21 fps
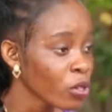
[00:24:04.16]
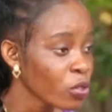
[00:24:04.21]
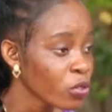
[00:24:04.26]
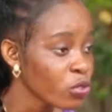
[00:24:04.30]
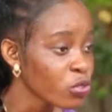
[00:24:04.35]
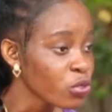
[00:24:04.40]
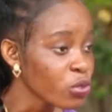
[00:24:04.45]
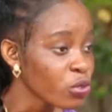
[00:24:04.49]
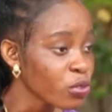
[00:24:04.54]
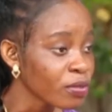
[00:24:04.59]

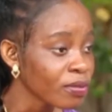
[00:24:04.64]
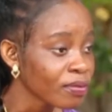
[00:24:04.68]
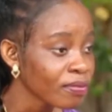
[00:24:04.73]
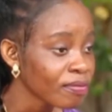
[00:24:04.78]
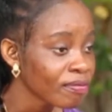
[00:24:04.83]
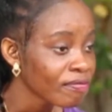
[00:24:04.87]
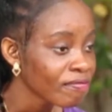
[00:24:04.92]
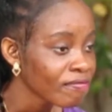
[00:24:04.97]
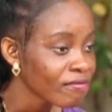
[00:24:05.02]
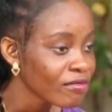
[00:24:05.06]
Sure.
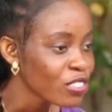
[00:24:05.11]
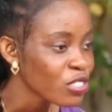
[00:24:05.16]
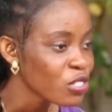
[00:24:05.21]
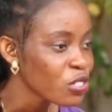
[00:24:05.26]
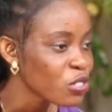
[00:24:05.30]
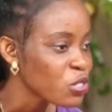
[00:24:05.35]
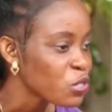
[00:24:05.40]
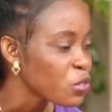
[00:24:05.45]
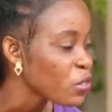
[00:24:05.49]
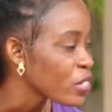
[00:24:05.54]

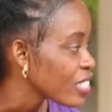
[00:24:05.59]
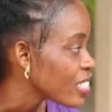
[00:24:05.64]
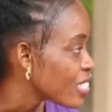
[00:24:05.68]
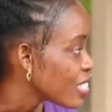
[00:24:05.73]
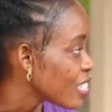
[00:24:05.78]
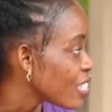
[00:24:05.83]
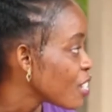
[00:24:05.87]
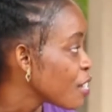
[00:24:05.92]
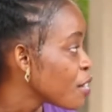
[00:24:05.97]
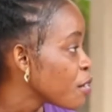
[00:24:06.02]
It's not
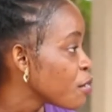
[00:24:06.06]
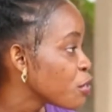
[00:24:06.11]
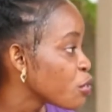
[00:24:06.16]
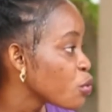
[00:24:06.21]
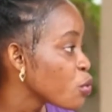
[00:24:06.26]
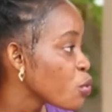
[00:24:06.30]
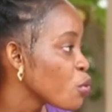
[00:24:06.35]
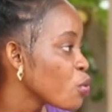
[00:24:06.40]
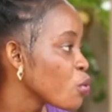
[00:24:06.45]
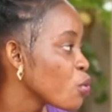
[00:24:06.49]
easy.
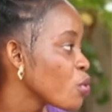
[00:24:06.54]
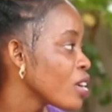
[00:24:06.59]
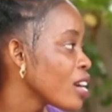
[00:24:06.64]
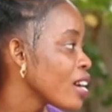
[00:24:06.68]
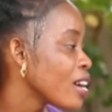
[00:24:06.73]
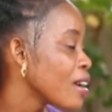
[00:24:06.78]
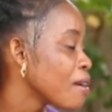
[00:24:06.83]
So,